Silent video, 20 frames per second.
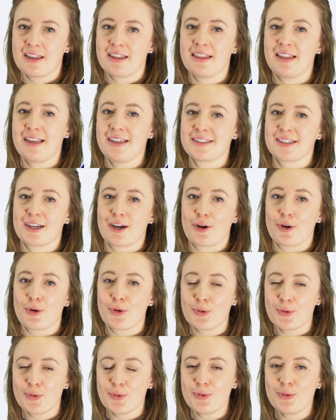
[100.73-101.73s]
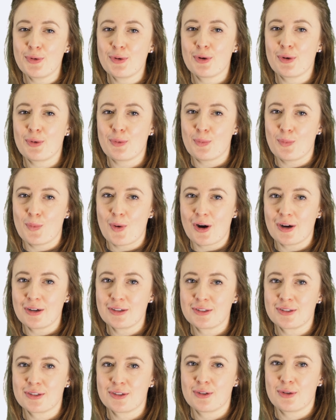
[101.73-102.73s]
These are who,
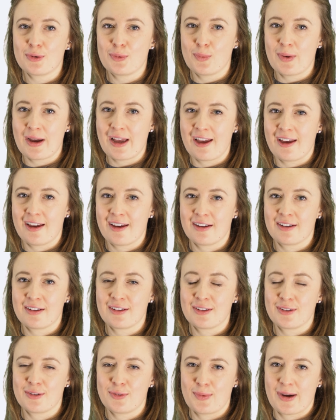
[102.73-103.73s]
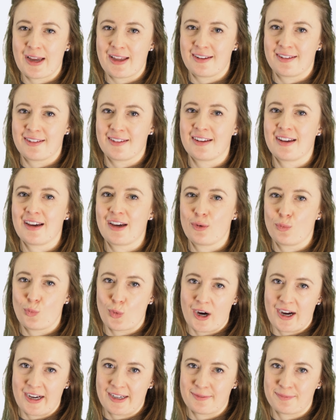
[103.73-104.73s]
what, where, when, and
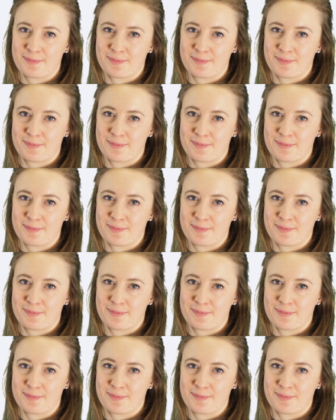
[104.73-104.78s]
why.